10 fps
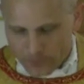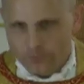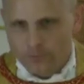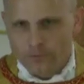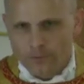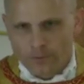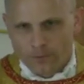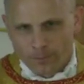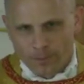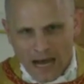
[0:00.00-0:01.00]
But there's
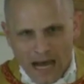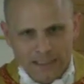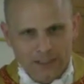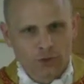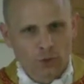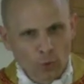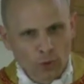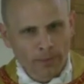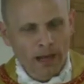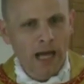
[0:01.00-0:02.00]
the body,
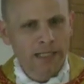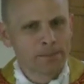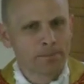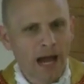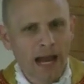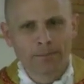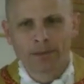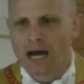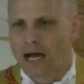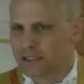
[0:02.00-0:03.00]
your body,
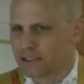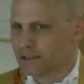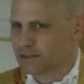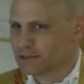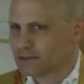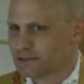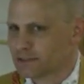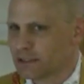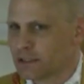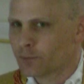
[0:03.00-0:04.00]
my body,
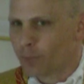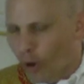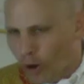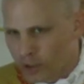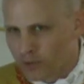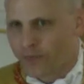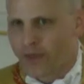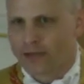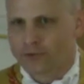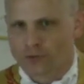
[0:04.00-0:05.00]
is part
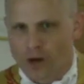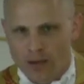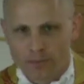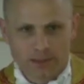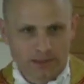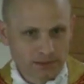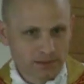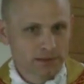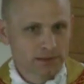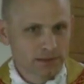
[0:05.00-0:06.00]
of that drama.
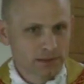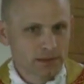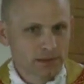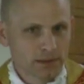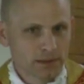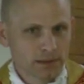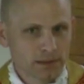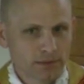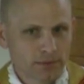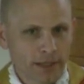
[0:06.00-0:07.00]

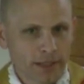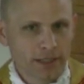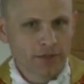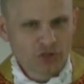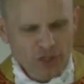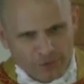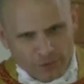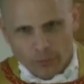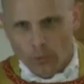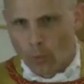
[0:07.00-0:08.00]
Right? And
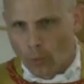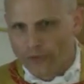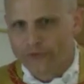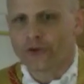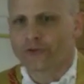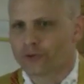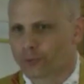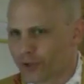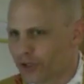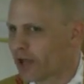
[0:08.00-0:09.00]
Jesus wants us
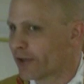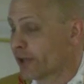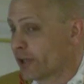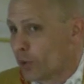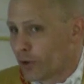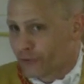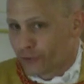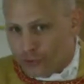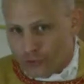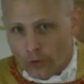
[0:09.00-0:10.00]
to realize that. He
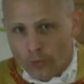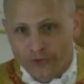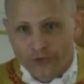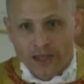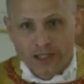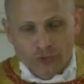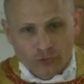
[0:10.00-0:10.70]
wants to show us that.